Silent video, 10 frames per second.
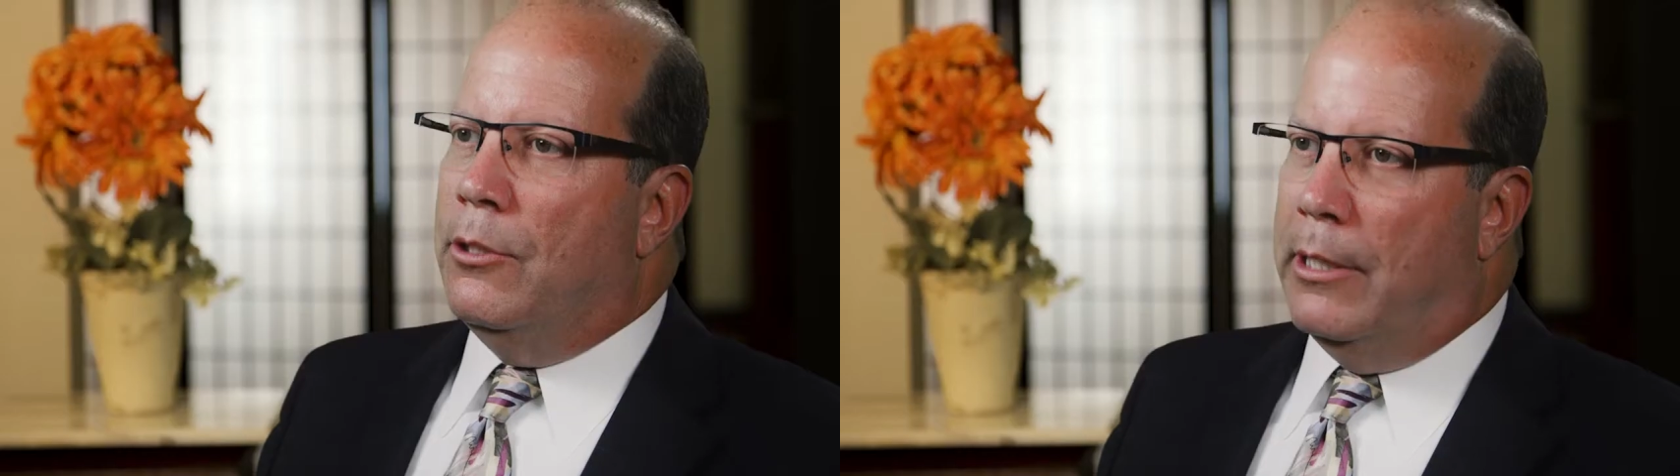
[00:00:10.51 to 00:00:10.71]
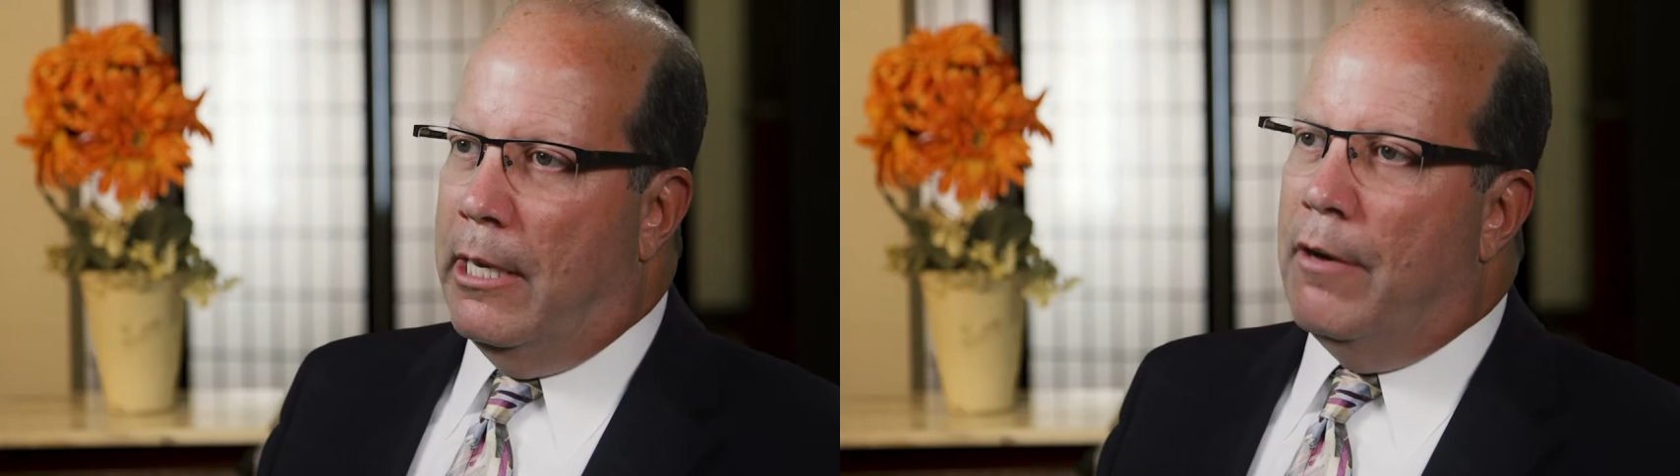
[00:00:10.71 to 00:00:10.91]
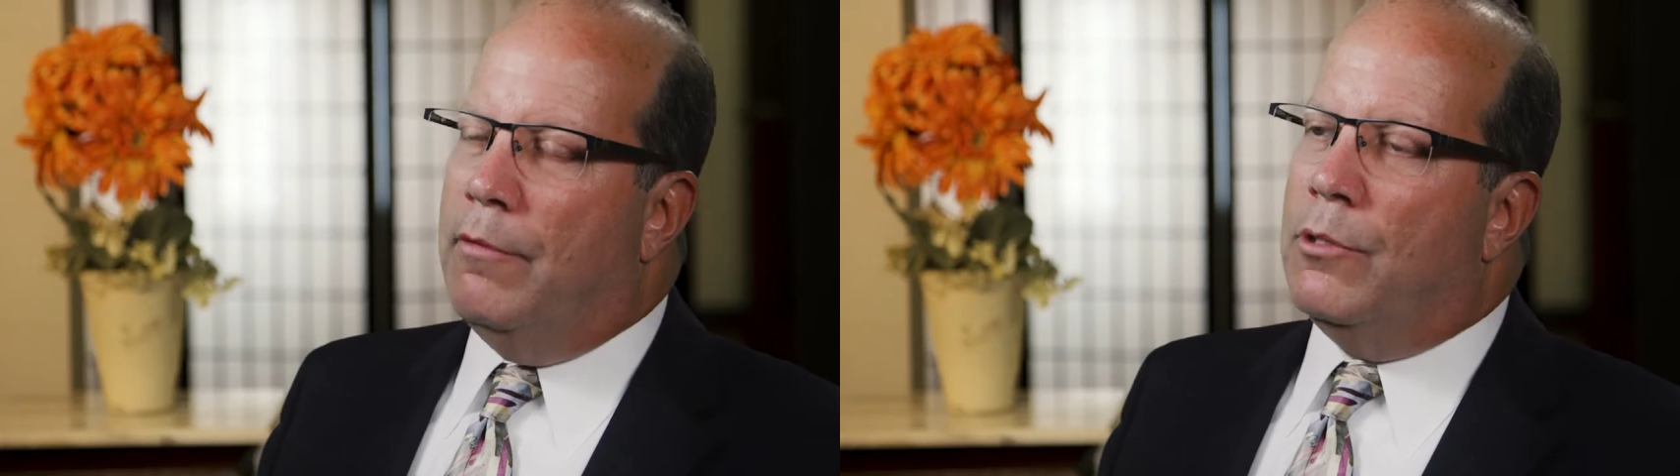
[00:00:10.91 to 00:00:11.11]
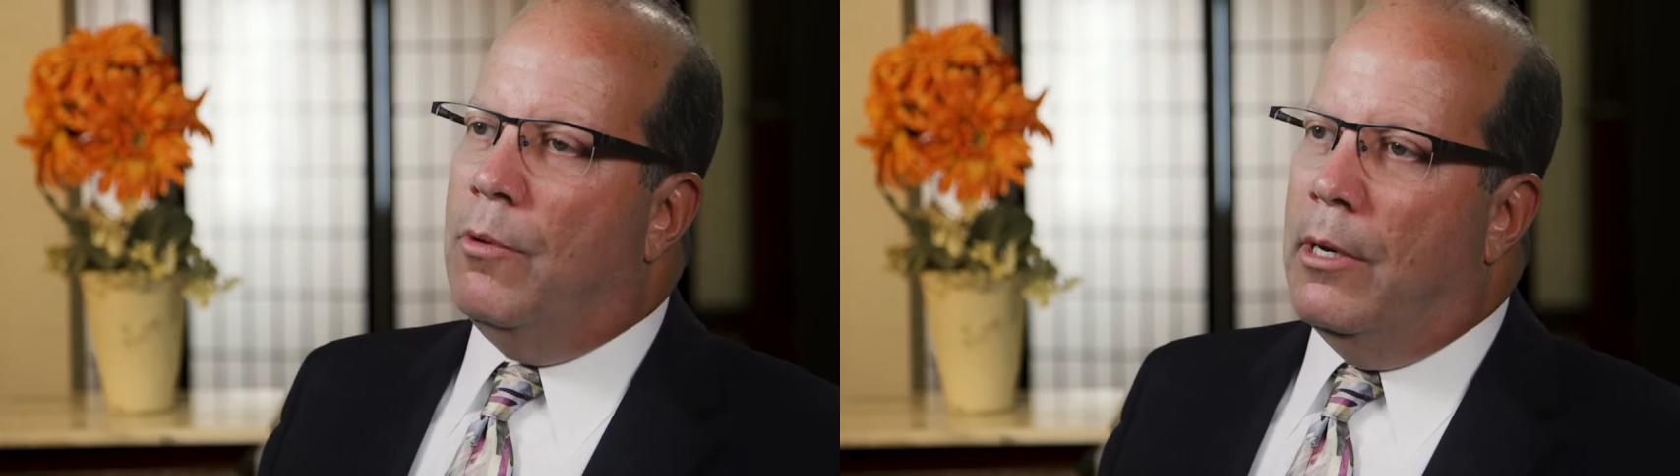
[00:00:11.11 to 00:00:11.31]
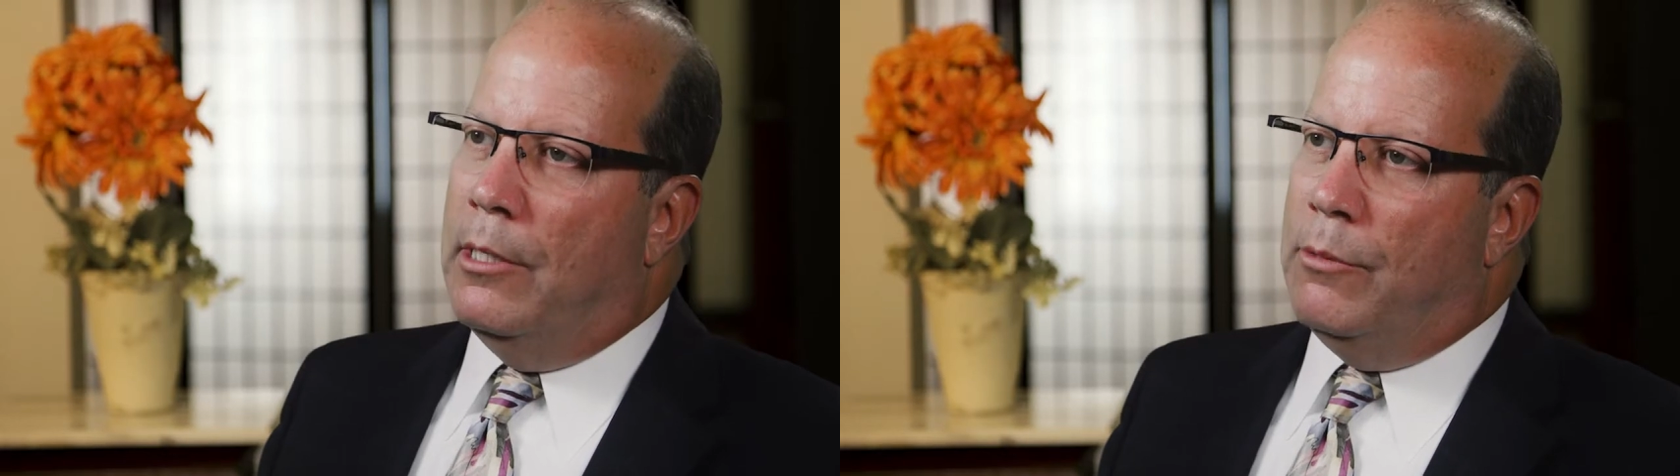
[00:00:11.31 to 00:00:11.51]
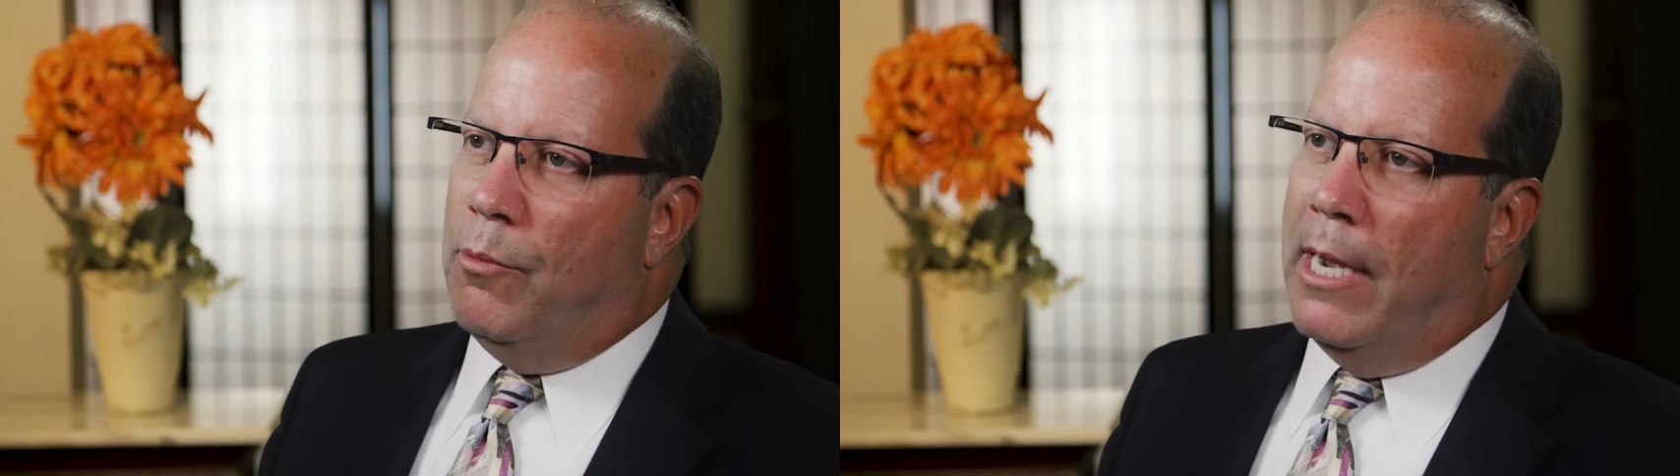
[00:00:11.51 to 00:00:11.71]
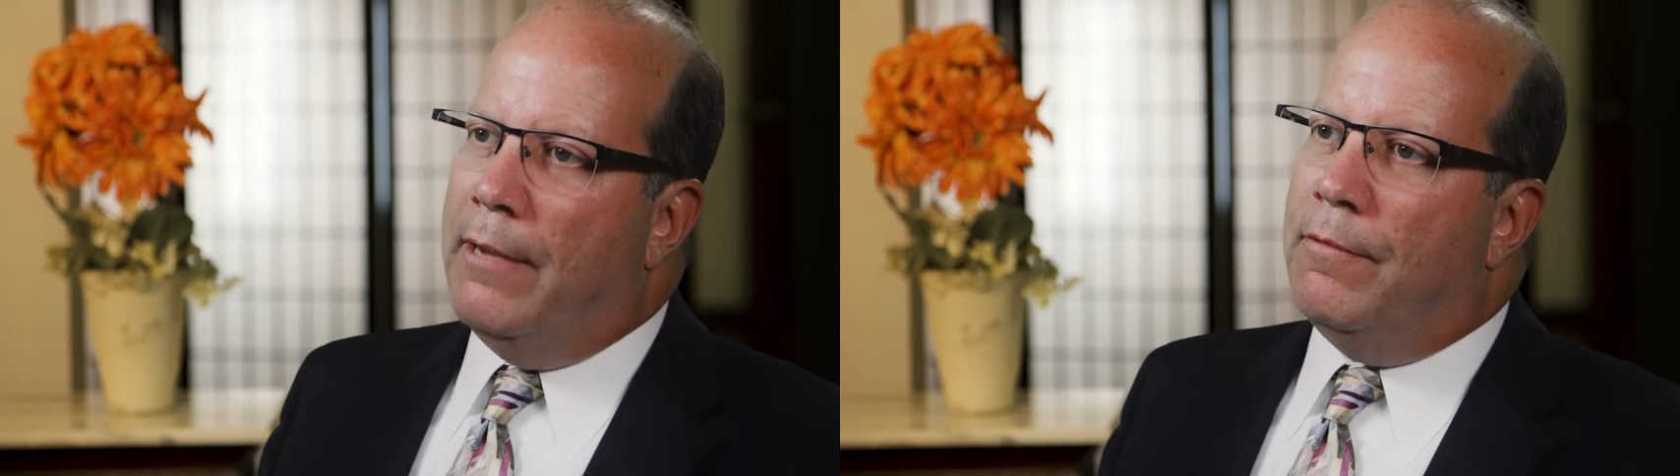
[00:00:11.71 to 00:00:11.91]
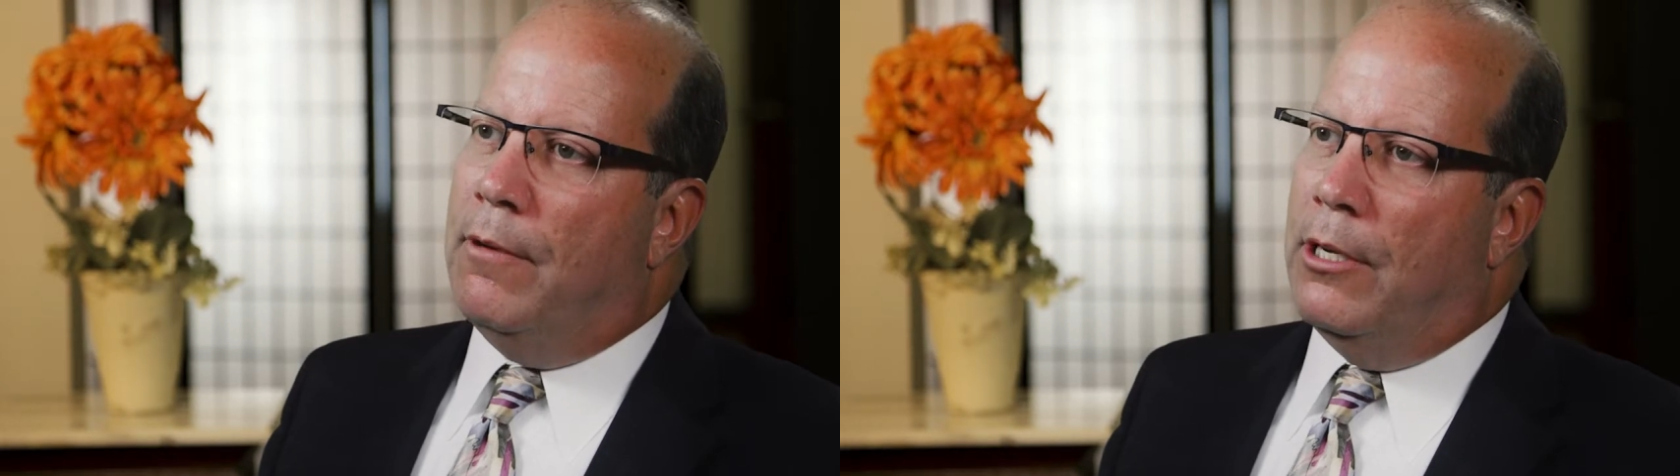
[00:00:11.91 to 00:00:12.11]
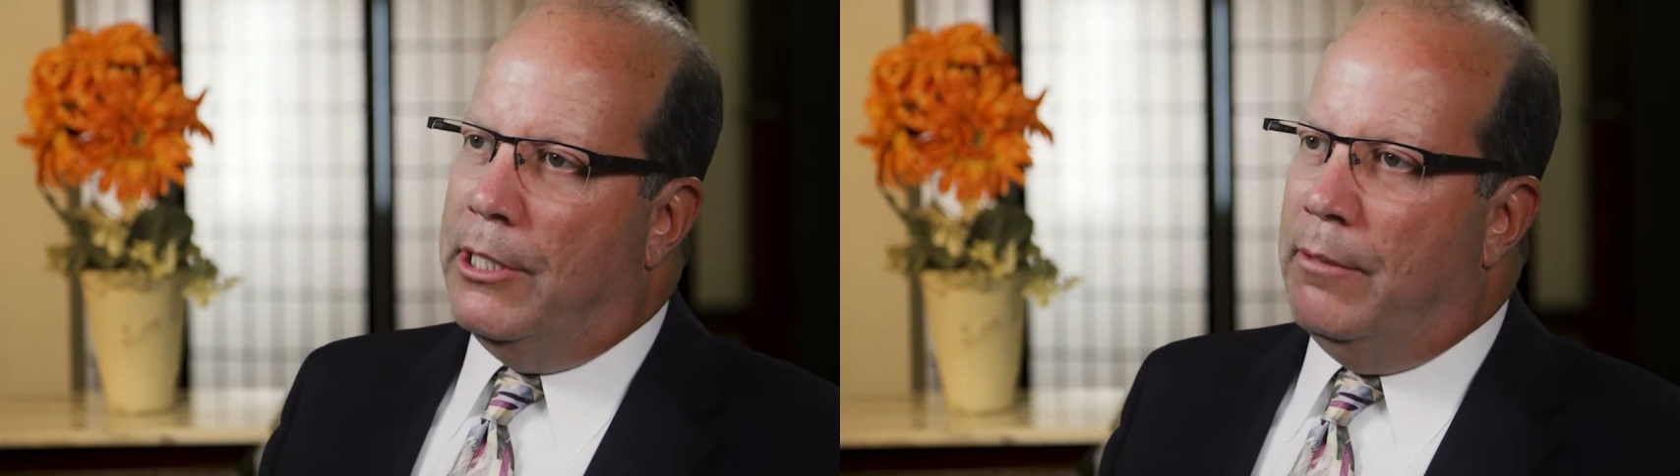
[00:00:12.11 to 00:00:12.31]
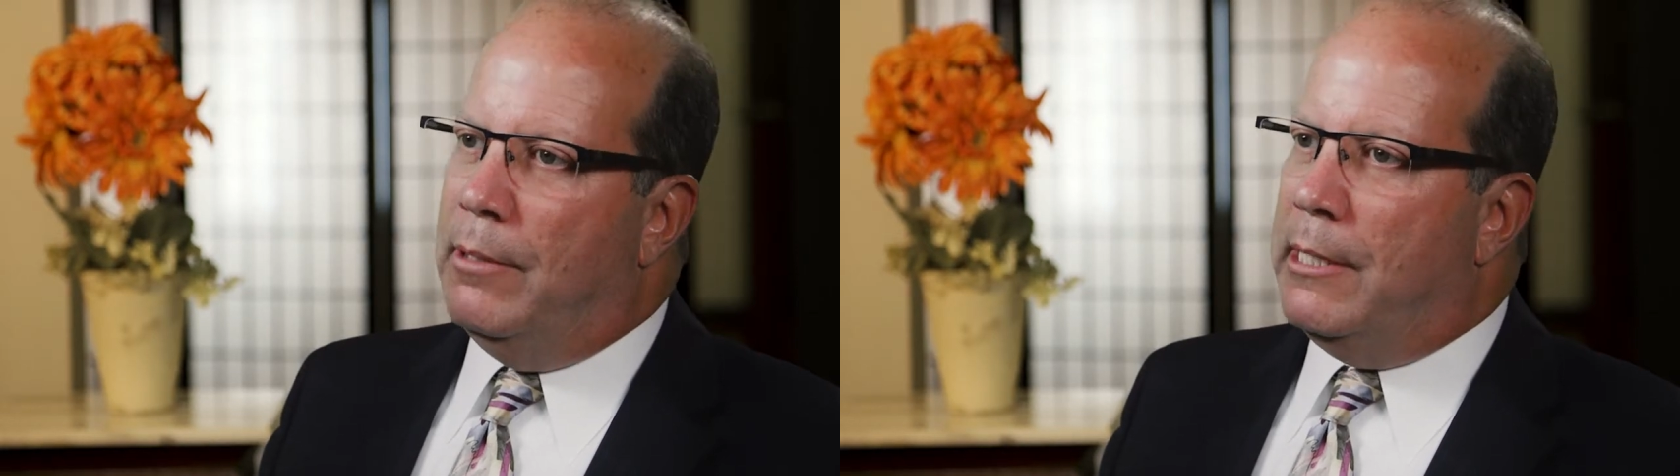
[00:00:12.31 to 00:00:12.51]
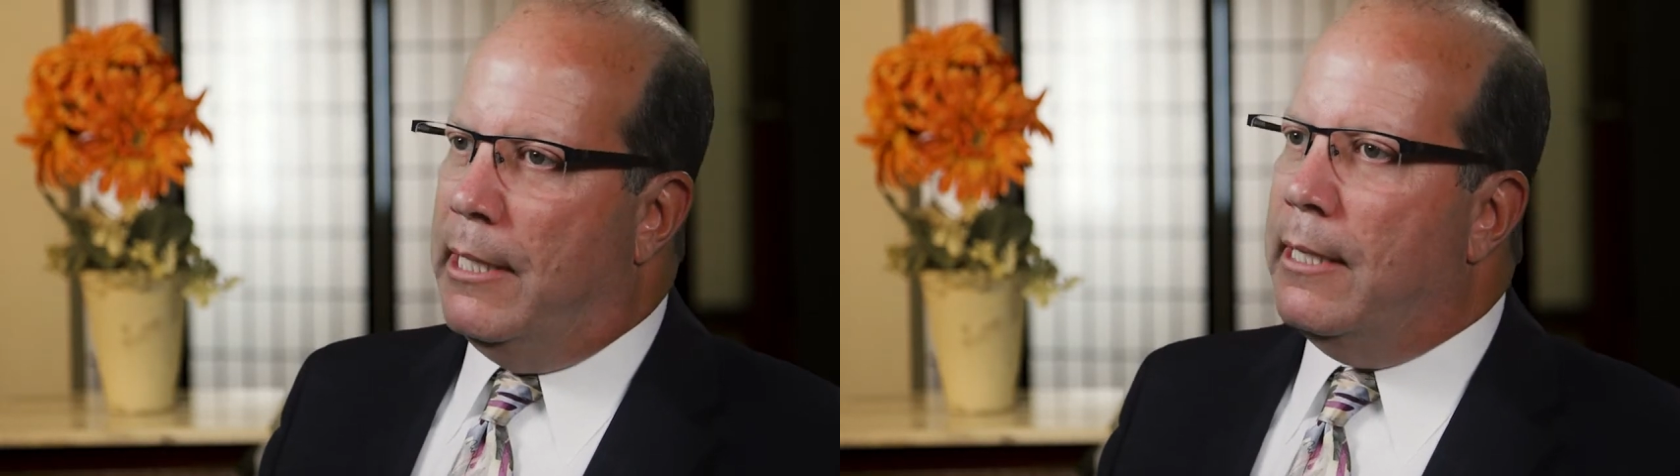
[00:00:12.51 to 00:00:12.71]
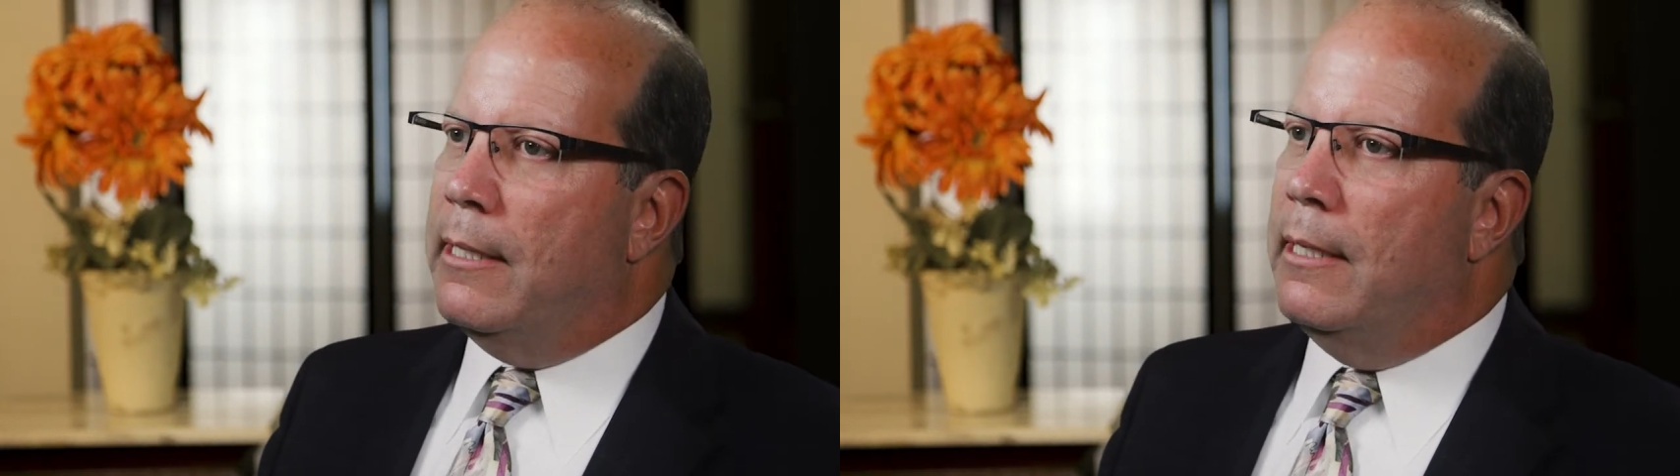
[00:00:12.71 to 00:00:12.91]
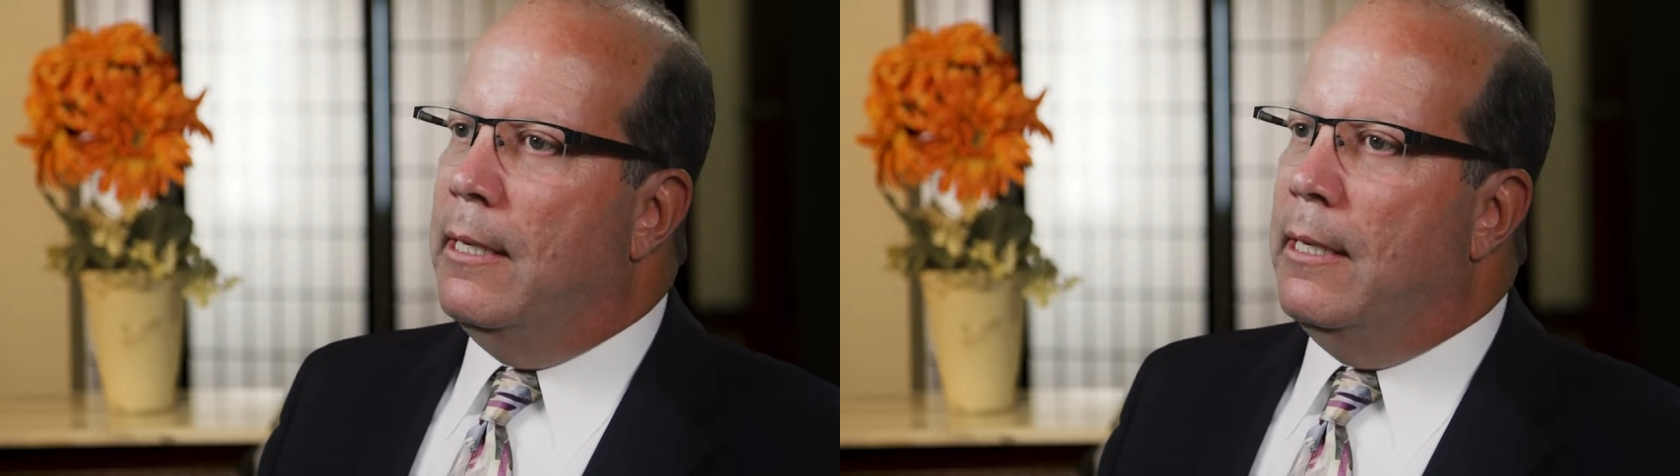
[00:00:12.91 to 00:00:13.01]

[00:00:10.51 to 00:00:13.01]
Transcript: took care of his, his wife while she was sick,